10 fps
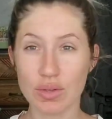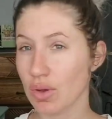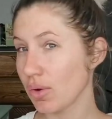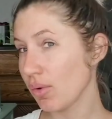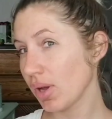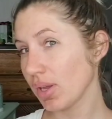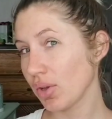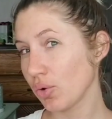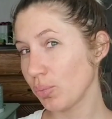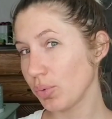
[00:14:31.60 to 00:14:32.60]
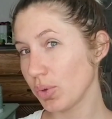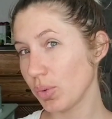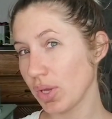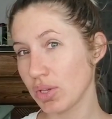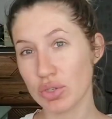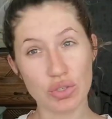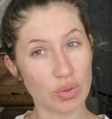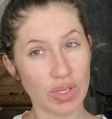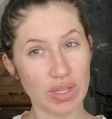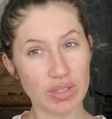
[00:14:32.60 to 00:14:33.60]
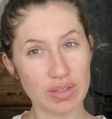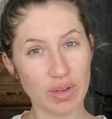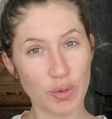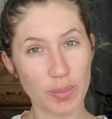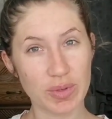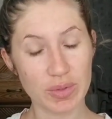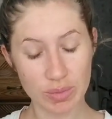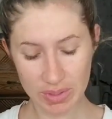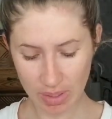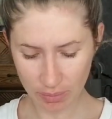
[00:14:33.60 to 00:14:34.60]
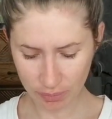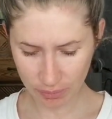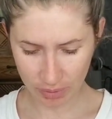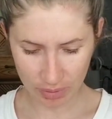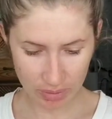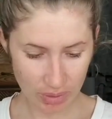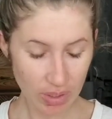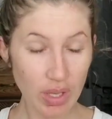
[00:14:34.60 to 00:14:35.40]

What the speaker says: So I hope you enjoyed this. I hope this was helpful.